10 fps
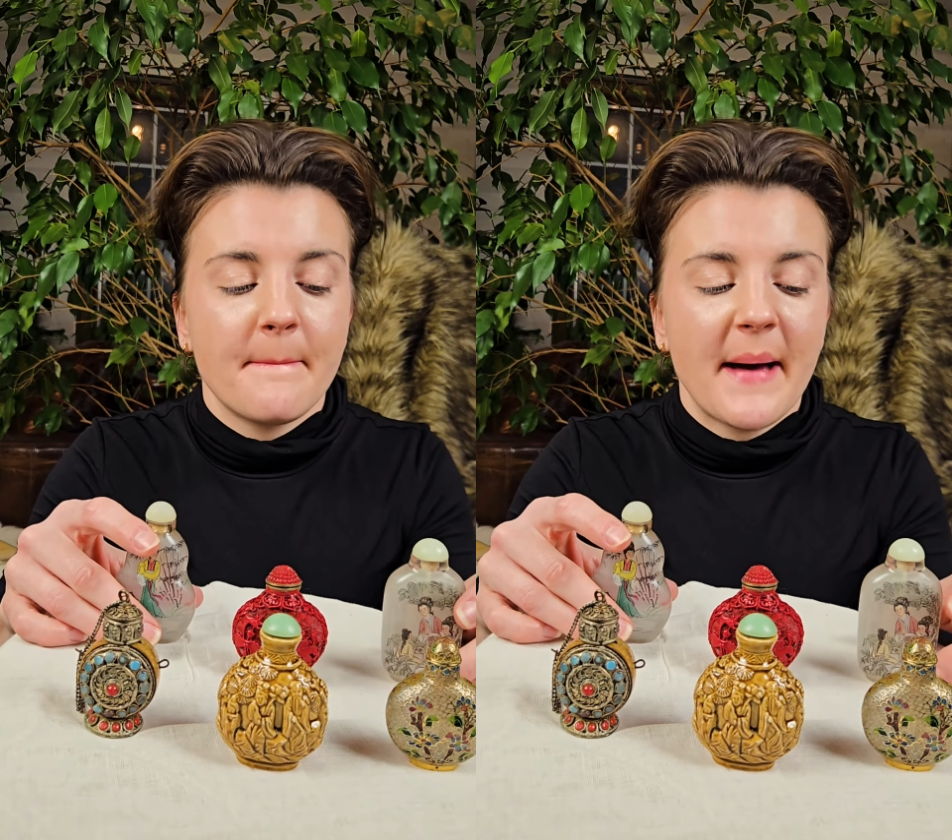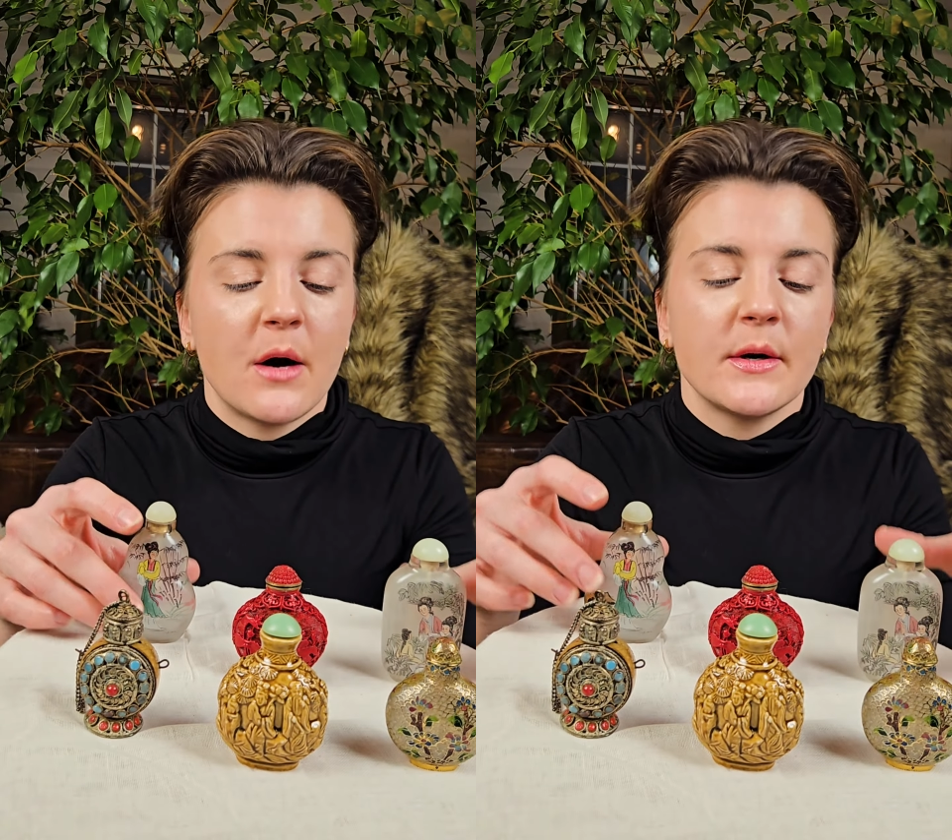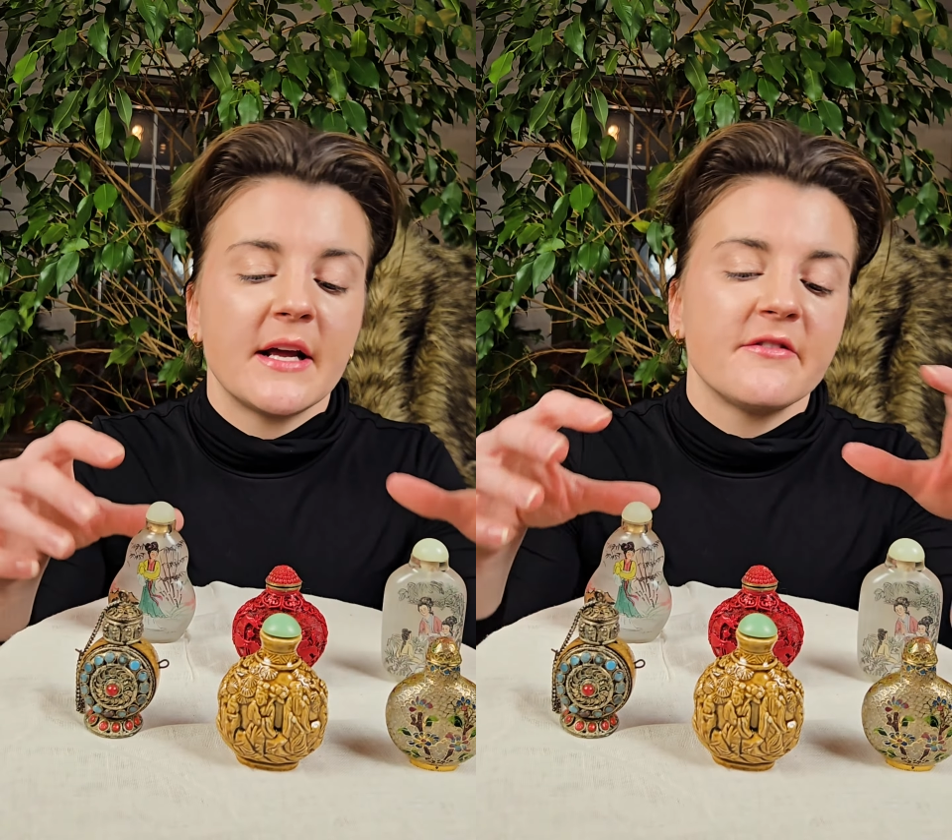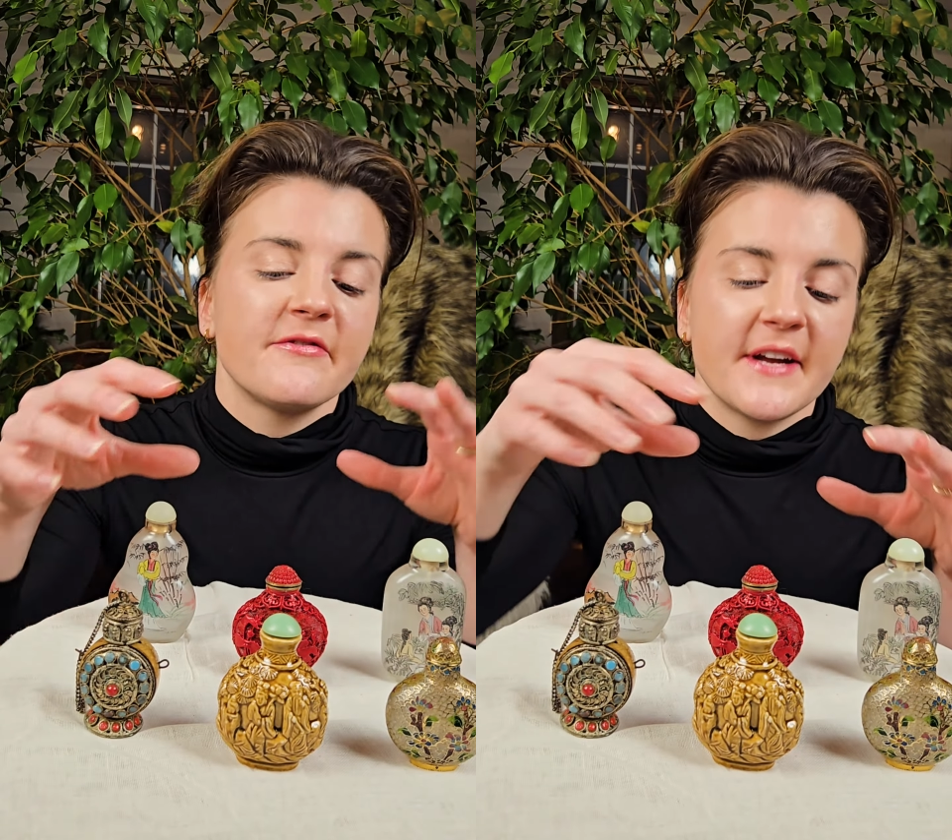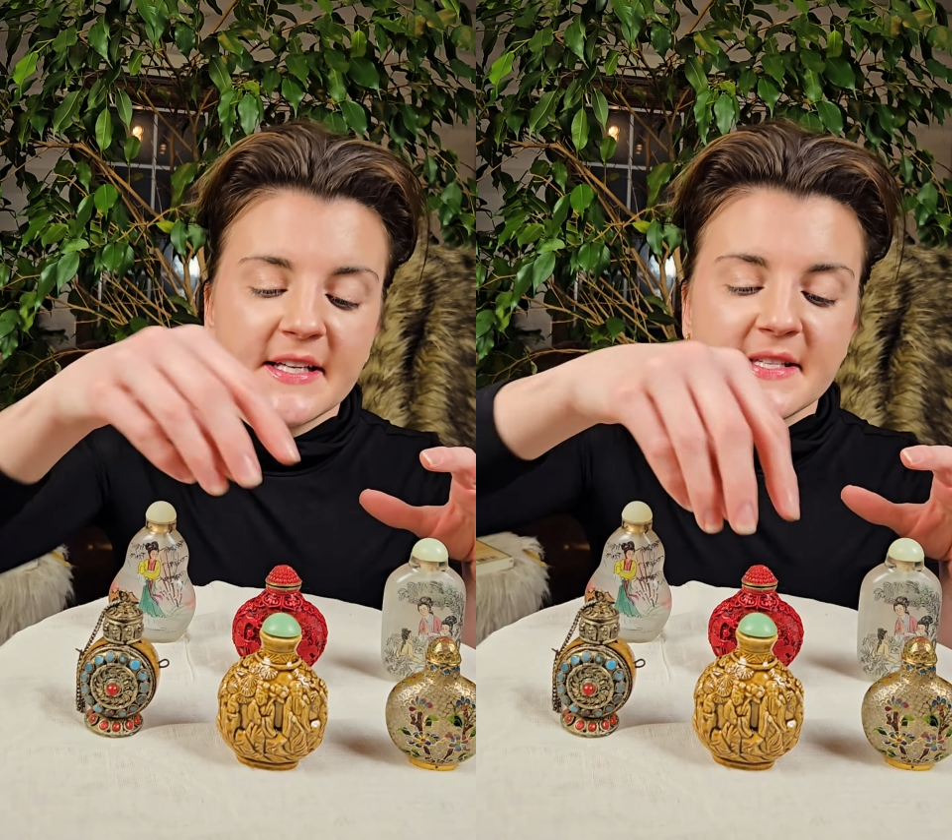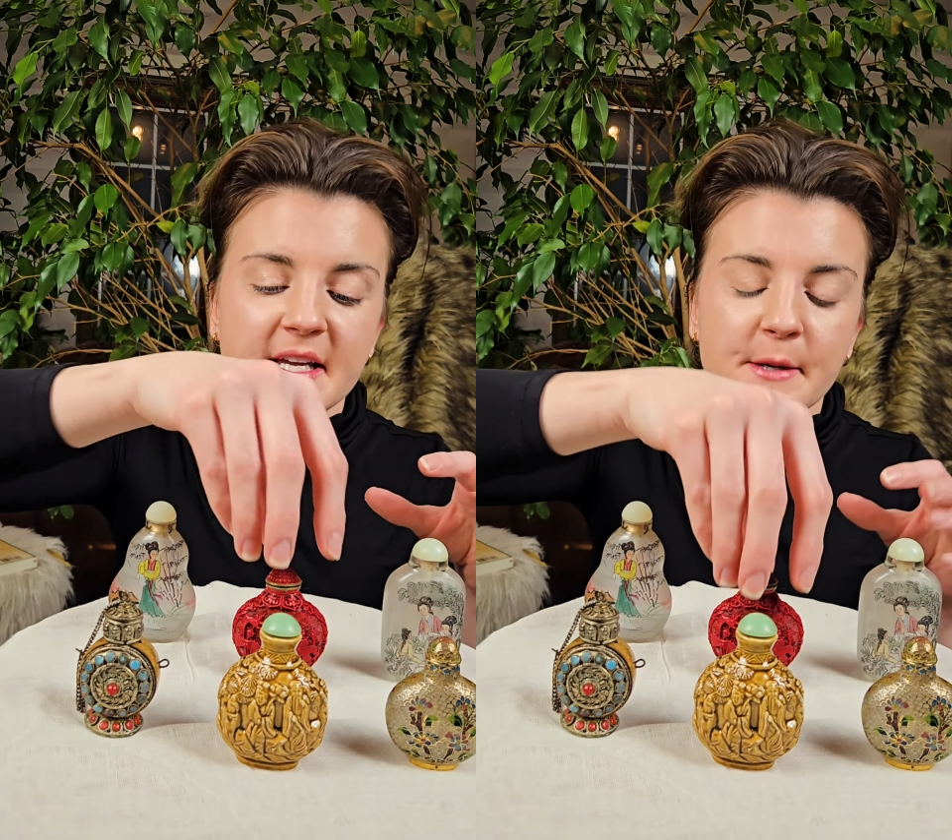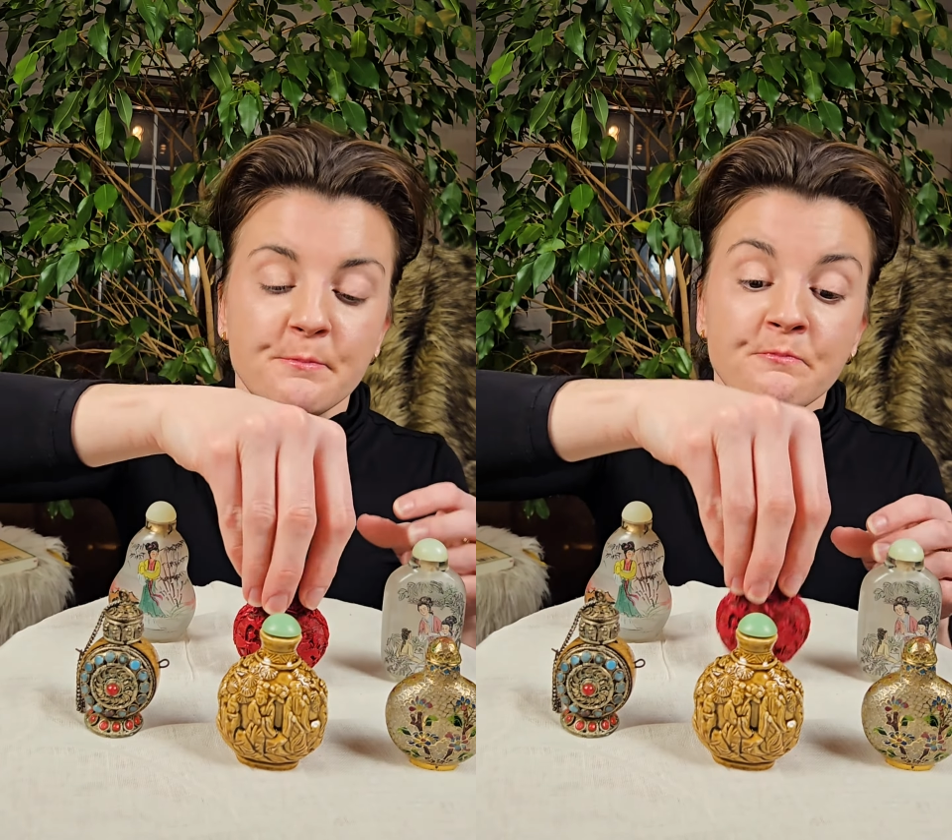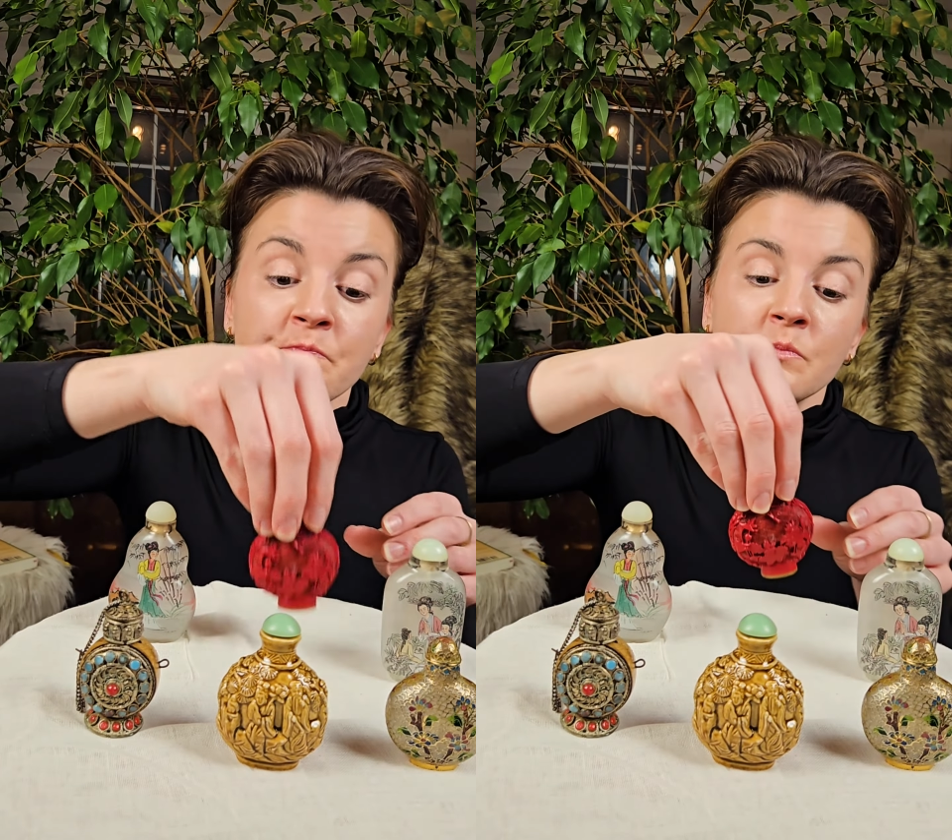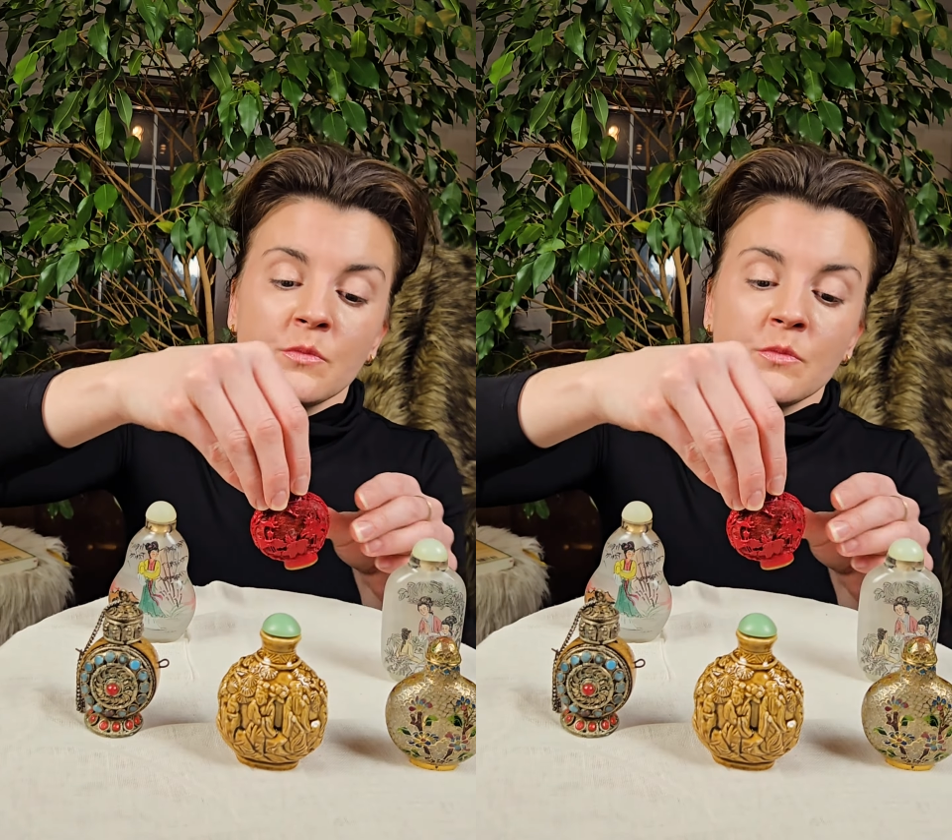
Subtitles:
about and fancy,